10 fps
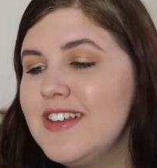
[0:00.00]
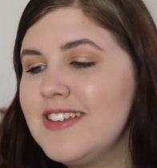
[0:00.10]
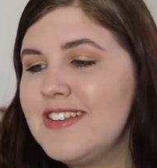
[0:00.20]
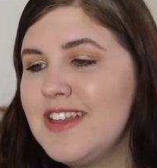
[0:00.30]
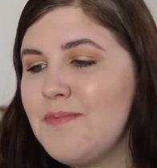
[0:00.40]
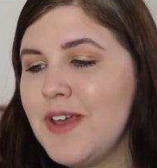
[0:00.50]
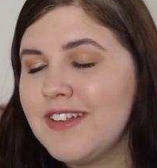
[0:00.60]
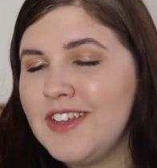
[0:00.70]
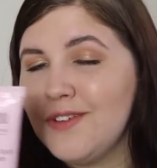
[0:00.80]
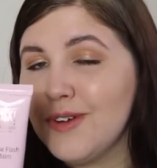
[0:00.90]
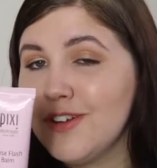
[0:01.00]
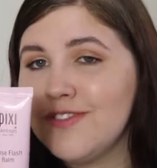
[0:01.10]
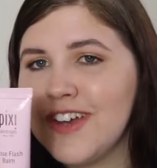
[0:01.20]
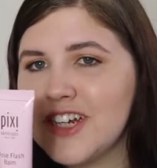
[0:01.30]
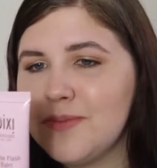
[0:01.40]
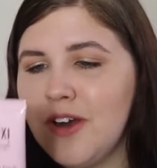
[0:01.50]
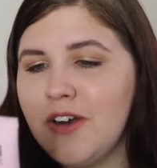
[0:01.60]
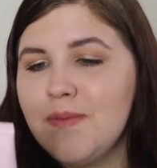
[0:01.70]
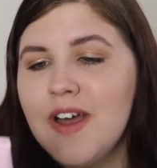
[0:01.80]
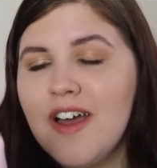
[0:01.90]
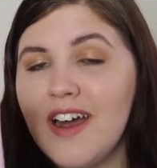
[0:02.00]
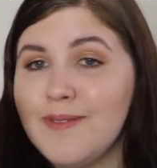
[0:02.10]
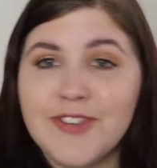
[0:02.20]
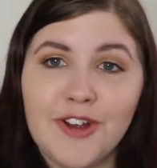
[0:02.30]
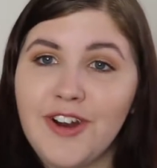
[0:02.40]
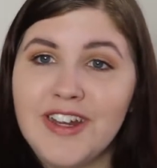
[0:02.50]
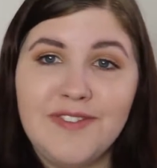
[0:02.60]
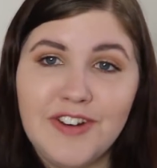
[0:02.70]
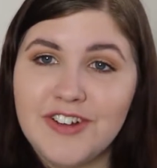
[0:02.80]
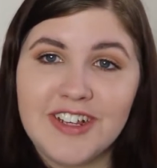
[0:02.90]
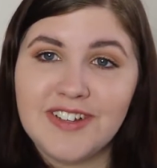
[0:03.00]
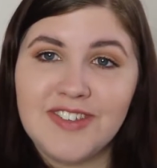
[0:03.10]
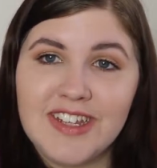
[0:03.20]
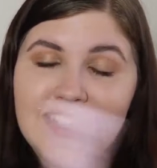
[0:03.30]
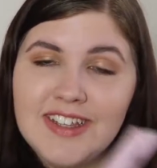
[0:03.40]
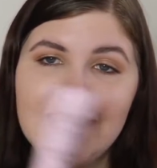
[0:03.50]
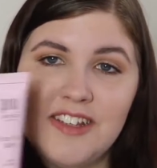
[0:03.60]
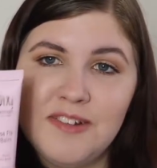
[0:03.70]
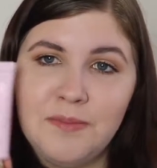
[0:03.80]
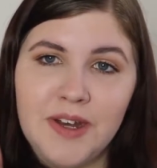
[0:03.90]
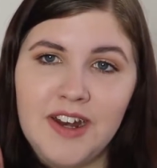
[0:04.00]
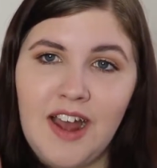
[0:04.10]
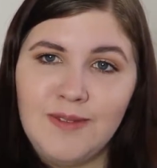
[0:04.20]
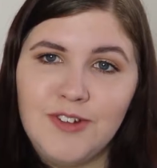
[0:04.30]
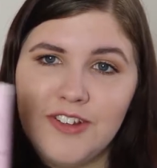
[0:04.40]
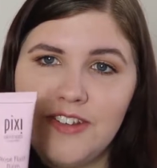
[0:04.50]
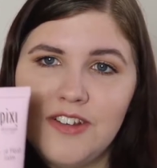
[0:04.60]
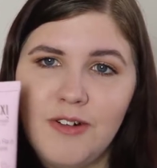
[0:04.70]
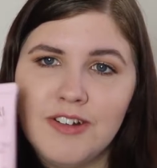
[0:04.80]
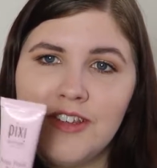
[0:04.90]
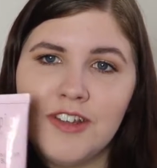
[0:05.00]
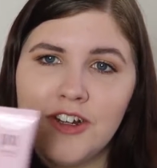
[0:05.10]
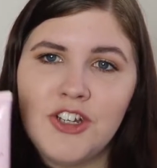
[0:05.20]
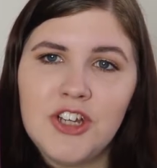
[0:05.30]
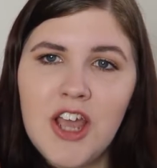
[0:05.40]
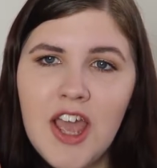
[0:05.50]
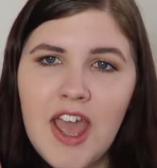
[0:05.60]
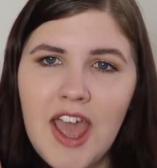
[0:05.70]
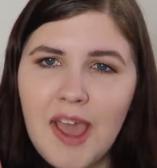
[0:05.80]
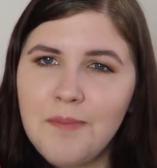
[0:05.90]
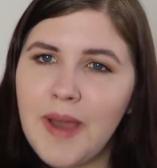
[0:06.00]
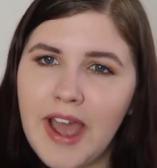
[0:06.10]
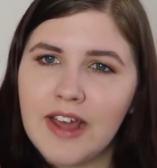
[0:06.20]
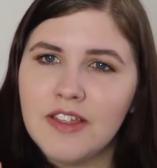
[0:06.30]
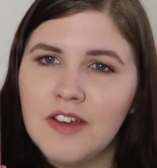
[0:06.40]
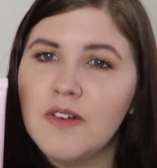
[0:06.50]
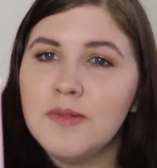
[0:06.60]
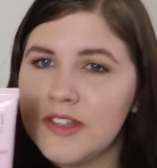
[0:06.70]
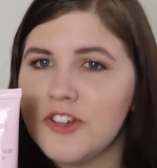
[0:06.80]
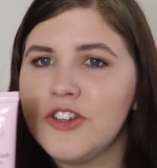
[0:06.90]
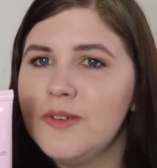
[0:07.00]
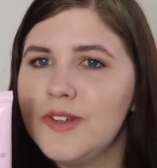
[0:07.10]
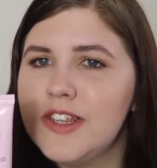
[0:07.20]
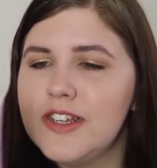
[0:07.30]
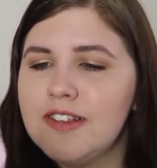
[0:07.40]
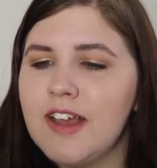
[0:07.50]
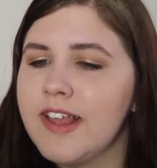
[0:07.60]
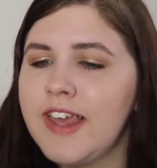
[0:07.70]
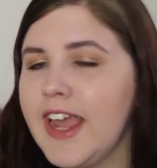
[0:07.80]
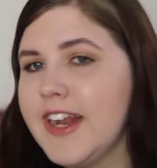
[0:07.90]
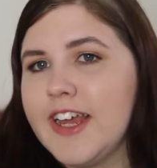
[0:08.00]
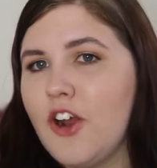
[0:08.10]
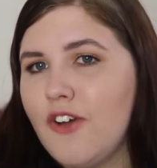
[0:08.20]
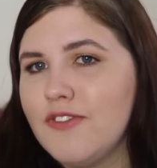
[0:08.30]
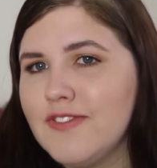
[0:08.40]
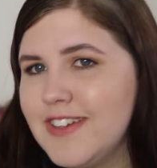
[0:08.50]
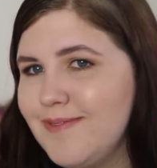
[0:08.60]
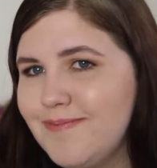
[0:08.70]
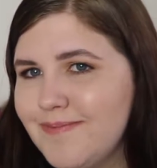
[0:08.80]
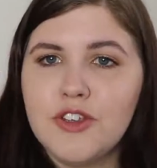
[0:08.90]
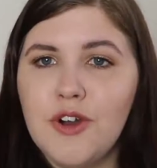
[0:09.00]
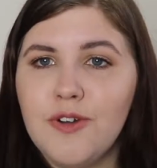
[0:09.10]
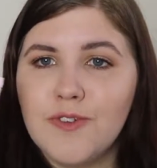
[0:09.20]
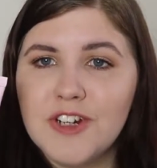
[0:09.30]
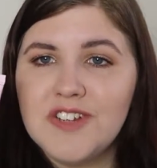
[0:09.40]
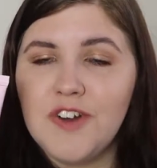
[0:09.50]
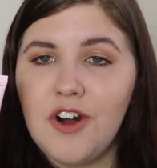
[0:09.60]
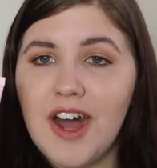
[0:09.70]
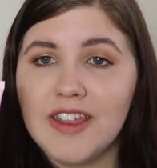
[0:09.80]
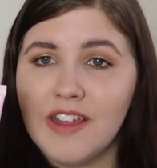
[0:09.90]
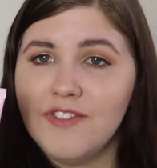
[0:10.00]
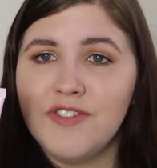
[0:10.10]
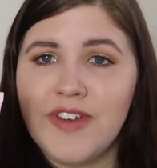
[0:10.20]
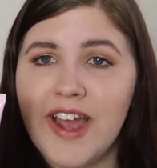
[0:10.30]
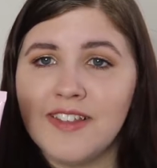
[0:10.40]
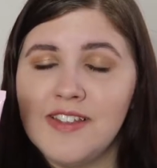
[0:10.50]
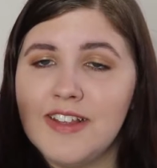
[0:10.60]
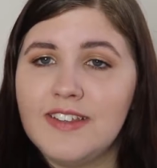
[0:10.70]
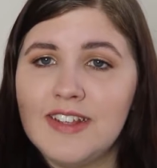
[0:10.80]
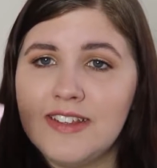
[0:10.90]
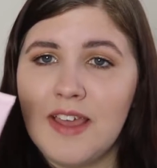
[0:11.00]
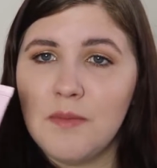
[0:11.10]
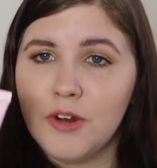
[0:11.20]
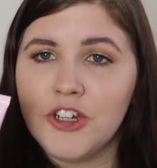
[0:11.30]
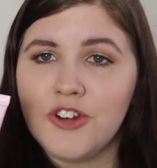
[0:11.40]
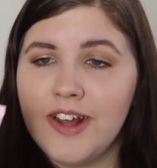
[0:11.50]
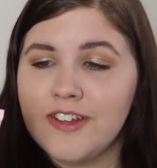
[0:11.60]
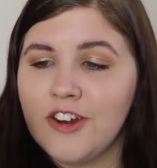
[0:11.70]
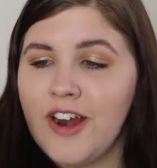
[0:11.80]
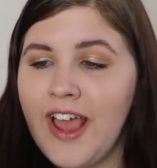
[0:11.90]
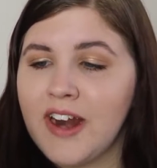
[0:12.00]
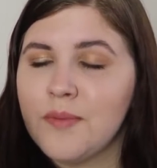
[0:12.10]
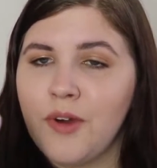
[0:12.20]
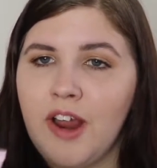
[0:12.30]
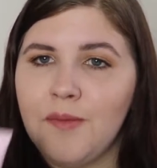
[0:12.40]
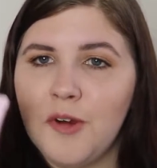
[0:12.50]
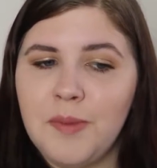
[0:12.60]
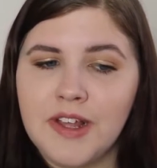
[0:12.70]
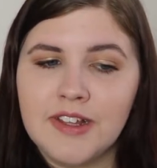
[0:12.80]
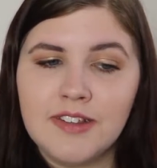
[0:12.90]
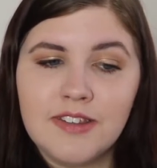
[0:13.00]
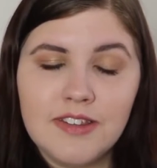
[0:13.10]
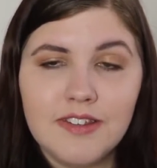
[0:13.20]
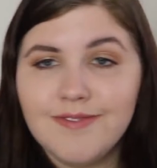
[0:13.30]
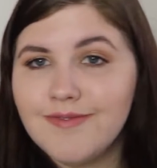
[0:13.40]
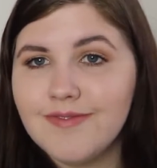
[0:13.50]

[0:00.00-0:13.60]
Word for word: This is the Pixi Rose Flash Balm. I'm sorry if you're sick of seeing this, but I'm just on such a path of obsession with this. I can't get off of it. So first of all, I love the fact that this is a moisturizer and a primer because